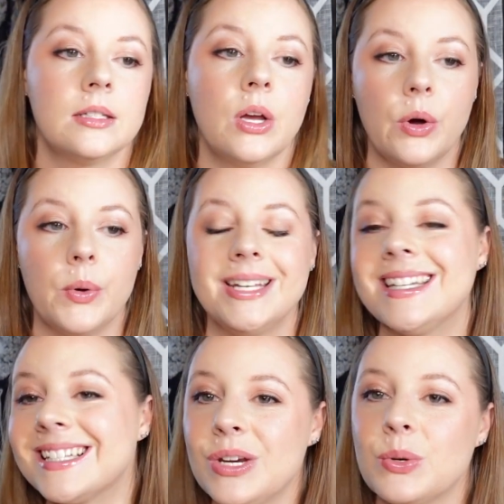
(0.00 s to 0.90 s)
So
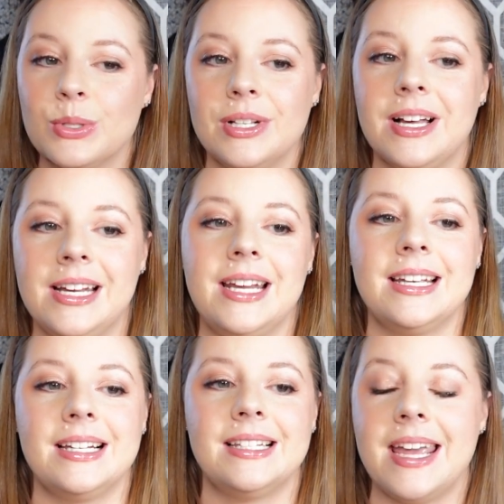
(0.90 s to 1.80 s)
Disney Cruise Line
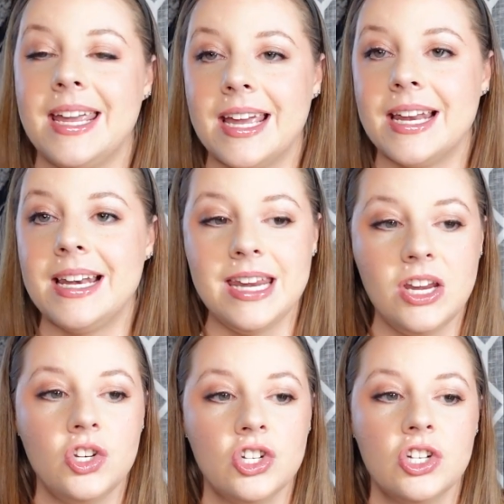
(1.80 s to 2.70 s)
is a
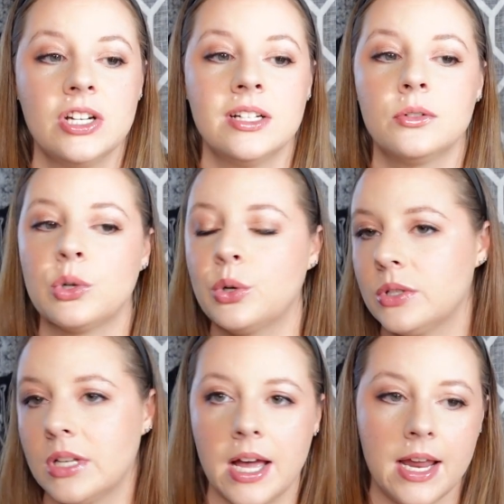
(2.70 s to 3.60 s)
niche
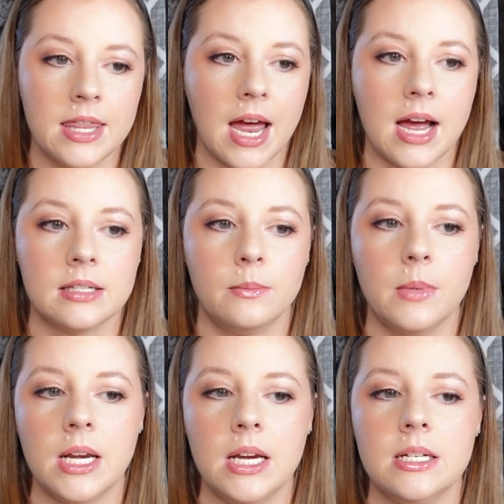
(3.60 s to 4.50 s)
cruise line that has
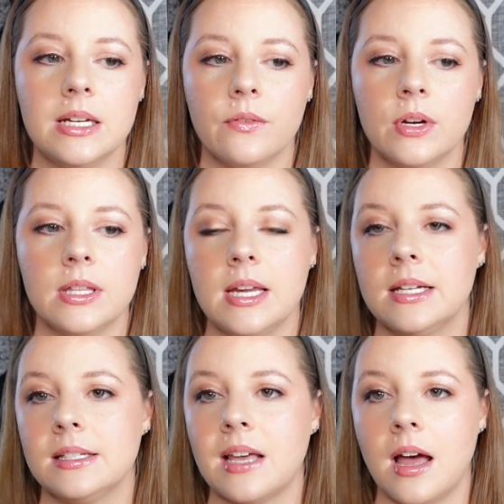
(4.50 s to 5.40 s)
many different
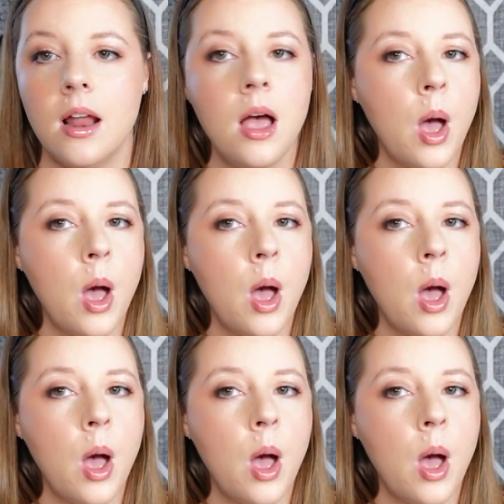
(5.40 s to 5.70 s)
things that